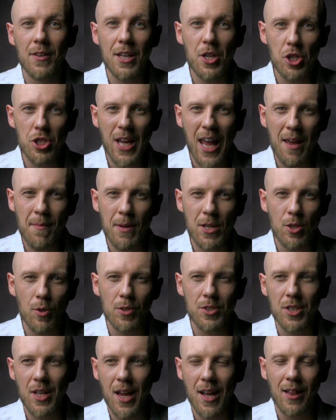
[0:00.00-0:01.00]
They just came into
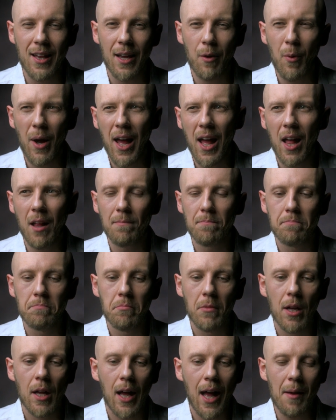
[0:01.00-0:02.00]
it saying like, well,
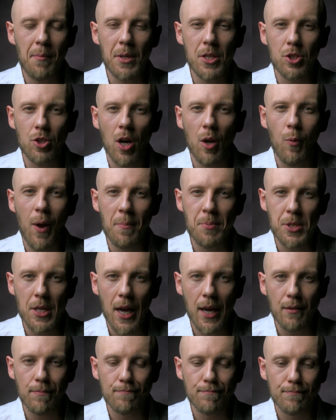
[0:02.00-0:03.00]
I'm going to start a
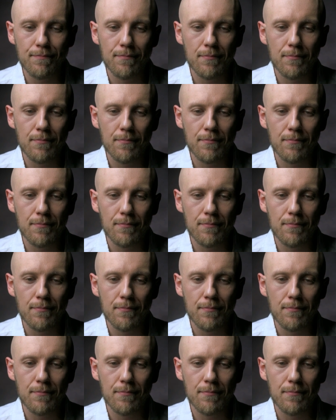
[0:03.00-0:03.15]
website.